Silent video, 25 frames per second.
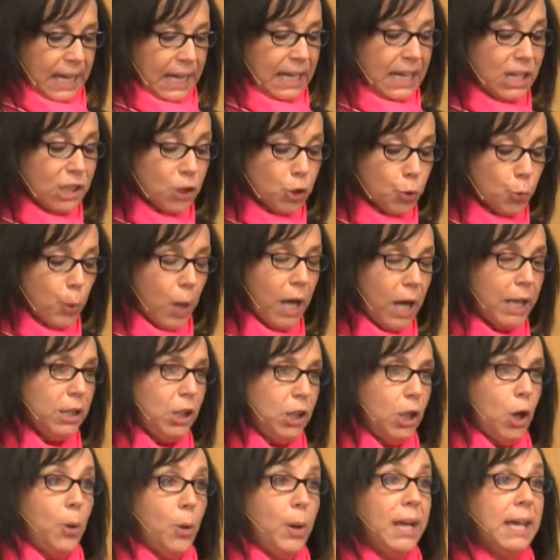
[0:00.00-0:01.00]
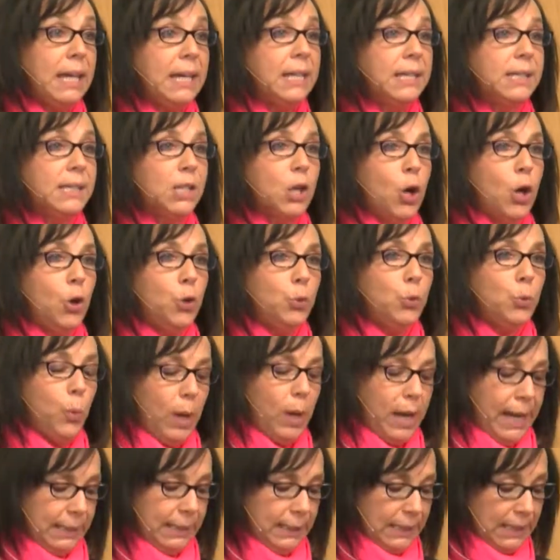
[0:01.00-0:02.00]
each one going his own
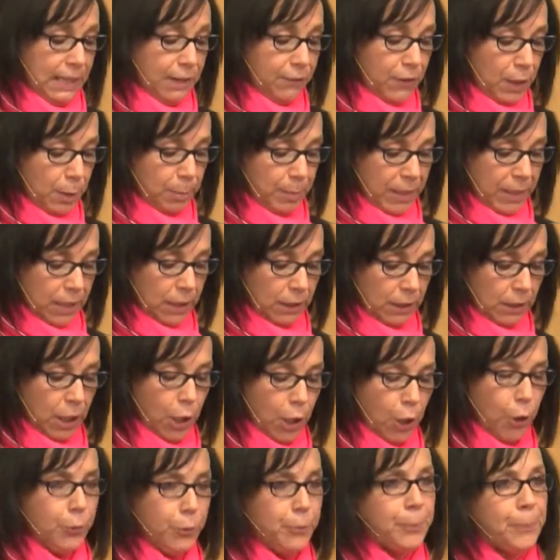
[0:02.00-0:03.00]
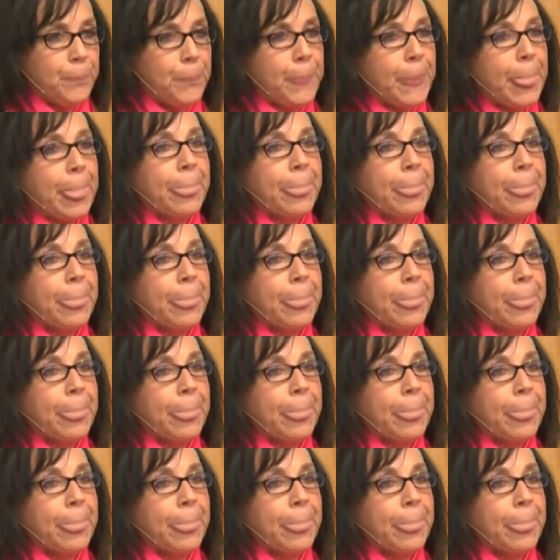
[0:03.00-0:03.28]
way, leaving me alone.